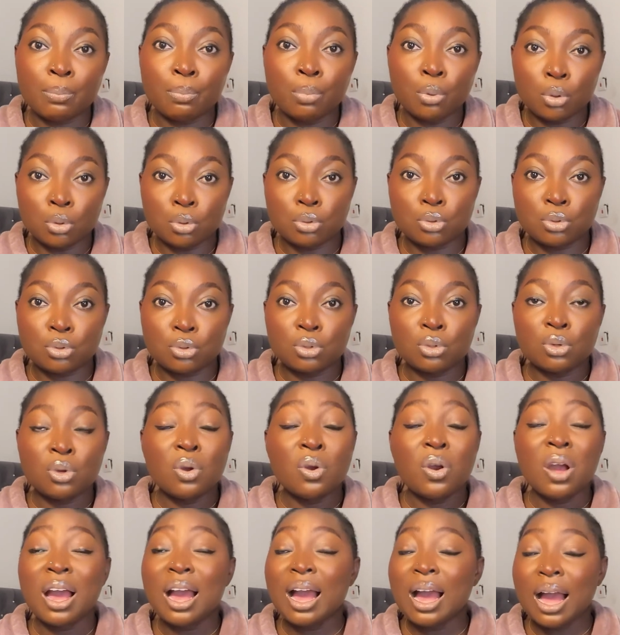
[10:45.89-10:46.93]
post,
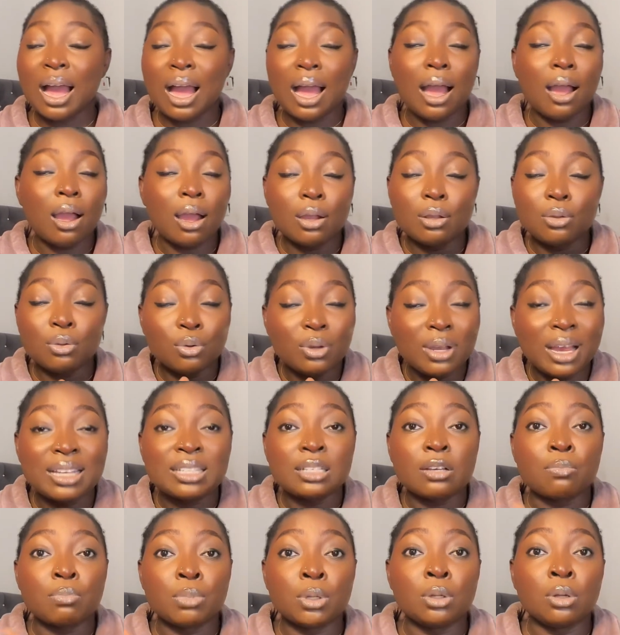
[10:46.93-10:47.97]
you guys
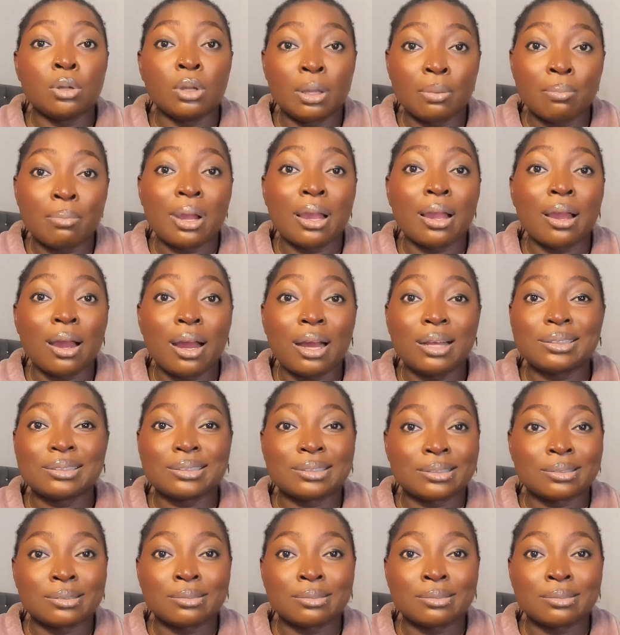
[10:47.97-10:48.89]
have been in my heart.